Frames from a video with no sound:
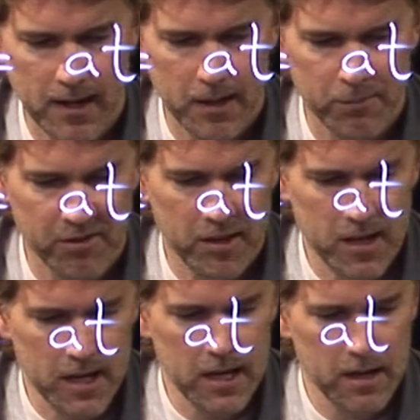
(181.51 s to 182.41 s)
times
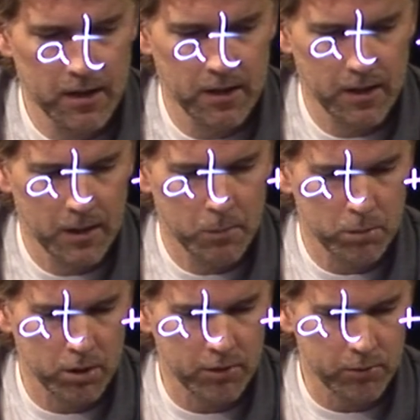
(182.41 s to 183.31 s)
t
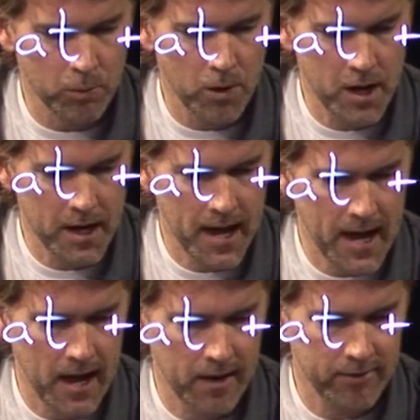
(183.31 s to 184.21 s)
plus 1
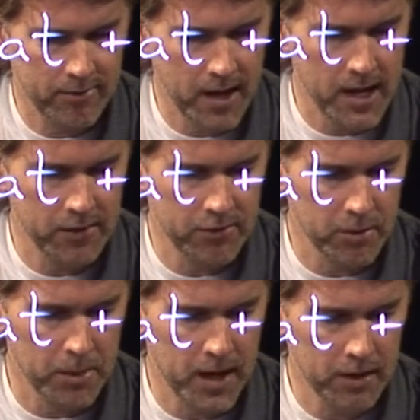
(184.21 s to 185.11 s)
half a
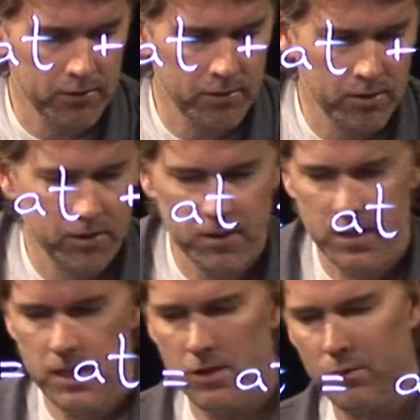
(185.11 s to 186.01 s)
sub x
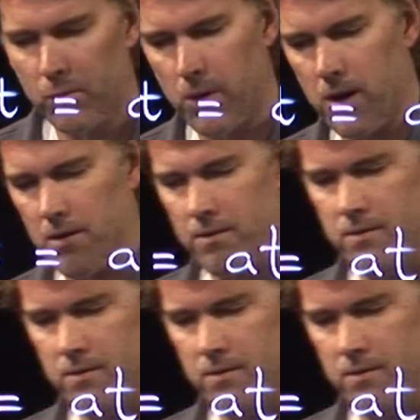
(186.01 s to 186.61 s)
t squared.